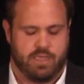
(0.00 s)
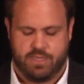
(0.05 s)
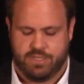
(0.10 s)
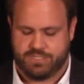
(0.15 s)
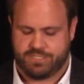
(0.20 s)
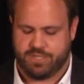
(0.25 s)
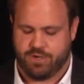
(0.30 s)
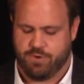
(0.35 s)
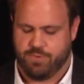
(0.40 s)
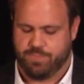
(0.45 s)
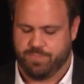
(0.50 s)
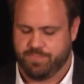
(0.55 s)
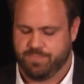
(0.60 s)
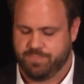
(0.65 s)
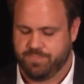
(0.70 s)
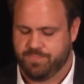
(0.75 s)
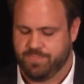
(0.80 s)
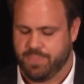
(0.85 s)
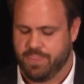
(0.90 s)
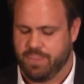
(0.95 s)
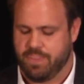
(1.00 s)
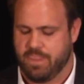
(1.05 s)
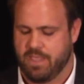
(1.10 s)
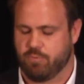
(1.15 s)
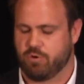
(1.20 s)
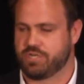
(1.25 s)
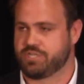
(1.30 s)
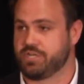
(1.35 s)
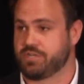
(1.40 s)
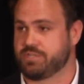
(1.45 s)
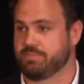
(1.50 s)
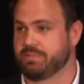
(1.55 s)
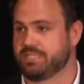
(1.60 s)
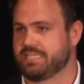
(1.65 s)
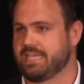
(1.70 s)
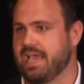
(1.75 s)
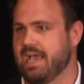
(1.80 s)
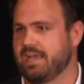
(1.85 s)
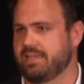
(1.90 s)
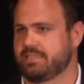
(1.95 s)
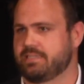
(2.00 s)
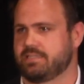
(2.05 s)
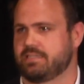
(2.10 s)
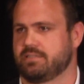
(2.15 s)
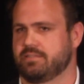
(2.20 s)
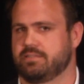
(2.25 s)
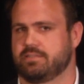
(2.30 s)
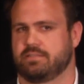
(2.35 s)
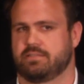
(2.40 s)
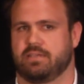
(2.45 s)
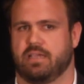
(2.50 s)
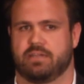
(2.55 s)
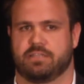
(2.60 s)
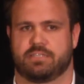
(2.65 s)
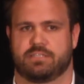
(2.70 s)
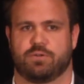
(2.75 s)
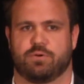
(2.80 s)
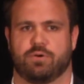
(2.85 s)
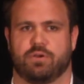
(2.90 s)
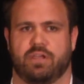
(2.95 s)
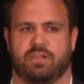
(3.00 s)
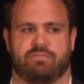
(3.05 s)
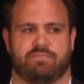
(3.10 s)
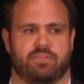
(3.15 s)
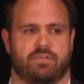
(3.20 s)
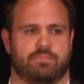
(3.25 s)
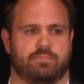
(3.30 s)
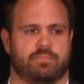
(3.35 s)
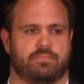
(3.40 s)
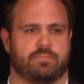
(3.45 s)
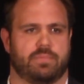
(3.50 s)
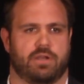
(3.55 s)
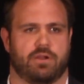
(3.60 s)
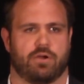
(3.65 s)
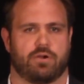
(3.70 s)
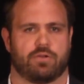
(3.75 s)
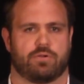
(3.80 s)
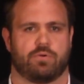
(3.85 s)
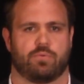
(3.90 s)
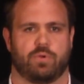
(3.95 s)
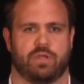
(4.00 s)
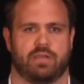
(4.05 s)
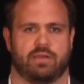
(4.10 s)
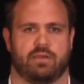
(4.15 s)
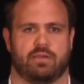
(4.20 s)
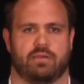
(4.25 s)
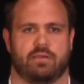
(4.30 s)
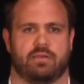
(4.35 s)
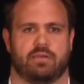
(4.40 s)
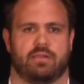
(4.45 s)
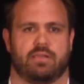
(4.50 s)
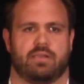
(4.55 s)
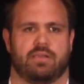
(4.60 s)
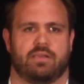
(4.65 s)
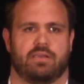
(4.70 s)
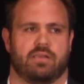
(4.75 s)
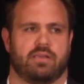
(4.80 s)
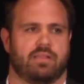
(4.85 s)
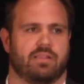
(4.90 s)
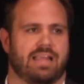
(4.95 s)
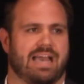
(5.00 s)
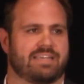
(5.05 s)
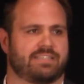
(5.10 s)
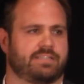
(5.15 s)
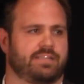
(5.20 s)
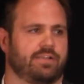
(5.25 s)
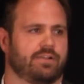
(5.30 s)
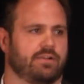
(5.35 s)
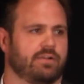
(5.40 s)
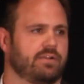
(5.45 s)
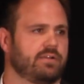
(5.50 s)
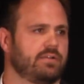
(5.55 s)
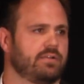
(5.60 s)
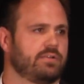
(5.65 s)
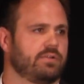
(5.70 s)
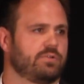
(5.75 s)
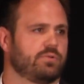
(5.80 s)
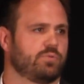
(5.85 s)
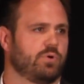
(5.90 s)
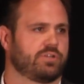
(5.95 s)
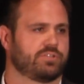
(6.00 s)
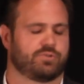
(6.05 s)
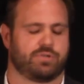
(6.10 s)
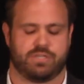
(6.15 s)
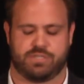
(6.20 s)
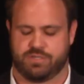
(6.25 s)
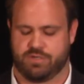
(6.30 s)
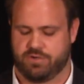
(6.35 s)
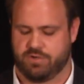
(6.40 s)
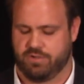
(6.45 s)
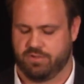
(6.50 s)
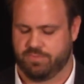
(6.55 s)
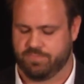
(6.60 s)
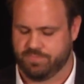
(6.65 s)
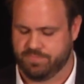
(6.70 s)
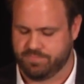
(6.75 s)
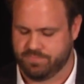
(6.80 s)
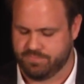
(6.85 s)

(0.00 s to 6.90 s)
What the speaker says: So I want to share some stats and a story from an article written last year, Wall Street Journal.